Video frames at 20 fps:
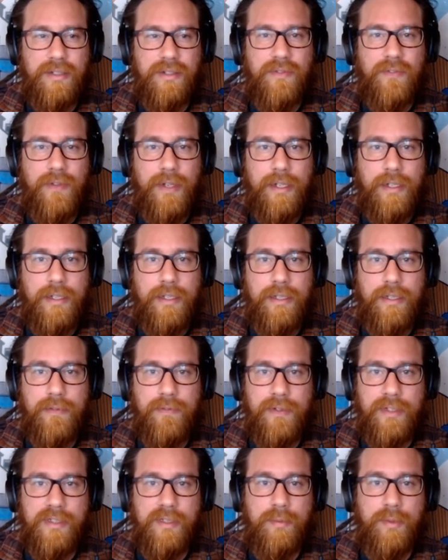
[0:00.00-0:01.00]
is fairly
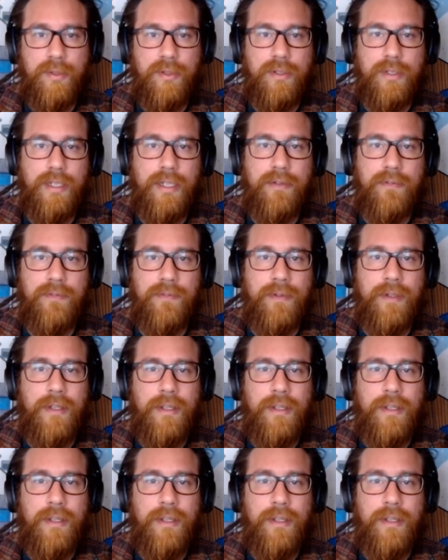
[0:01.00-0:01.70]
invisible if